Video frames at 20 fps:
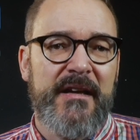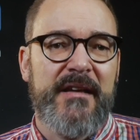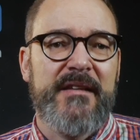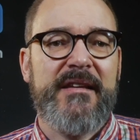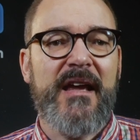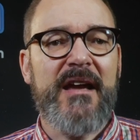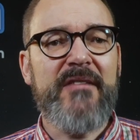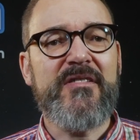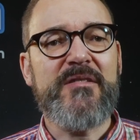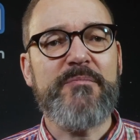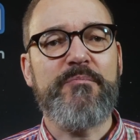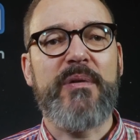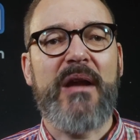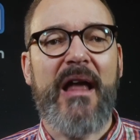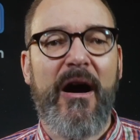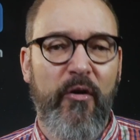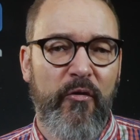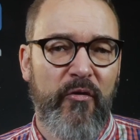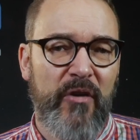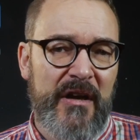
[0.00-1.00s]
David
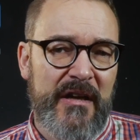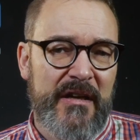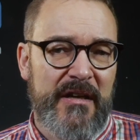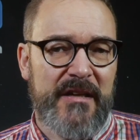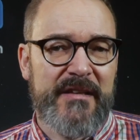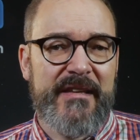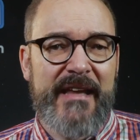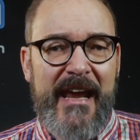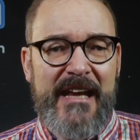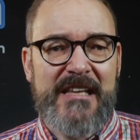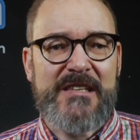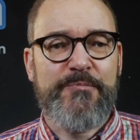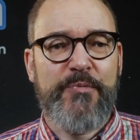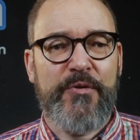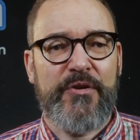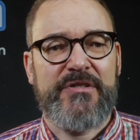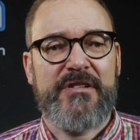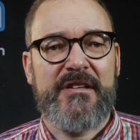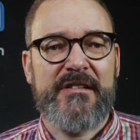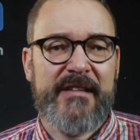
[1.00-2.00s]
Blau, an
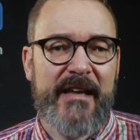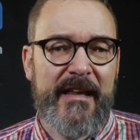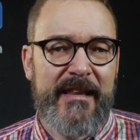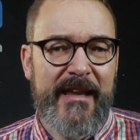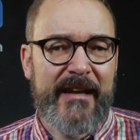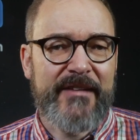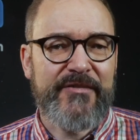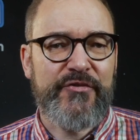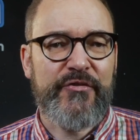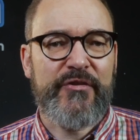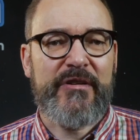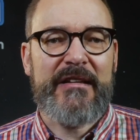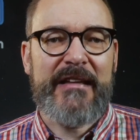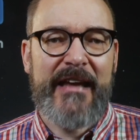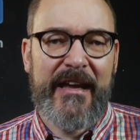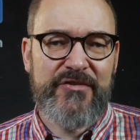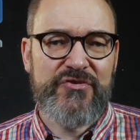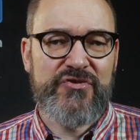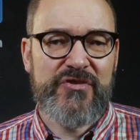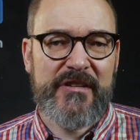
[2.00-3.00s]
expert in electrical
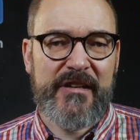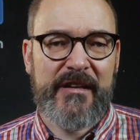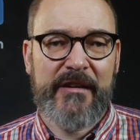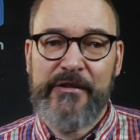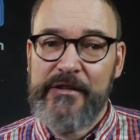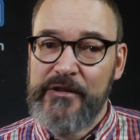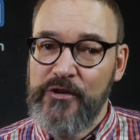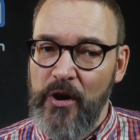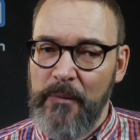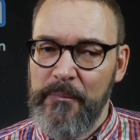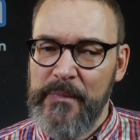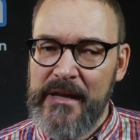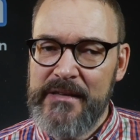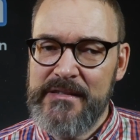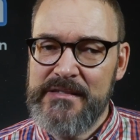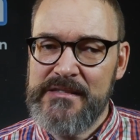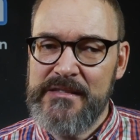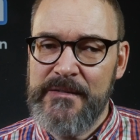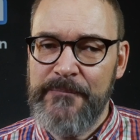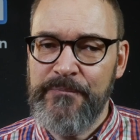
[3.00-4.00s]
engineering, comments,